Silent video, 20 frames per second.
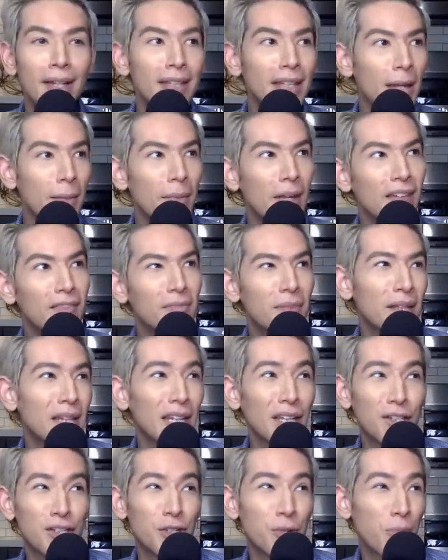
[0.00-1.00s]
That may have been
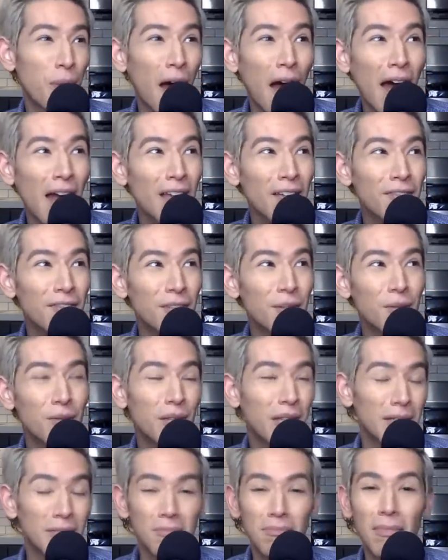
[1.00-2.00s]
like Dubai,
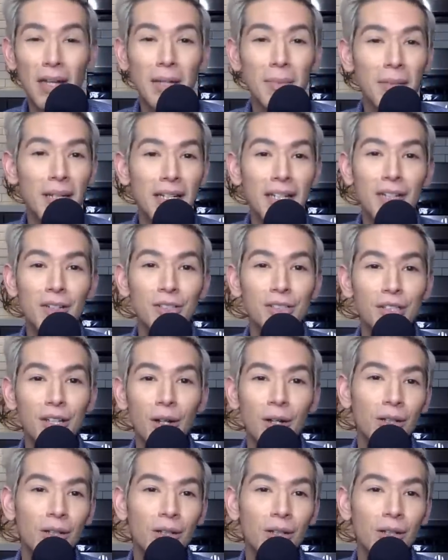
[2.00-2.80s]
many years ago,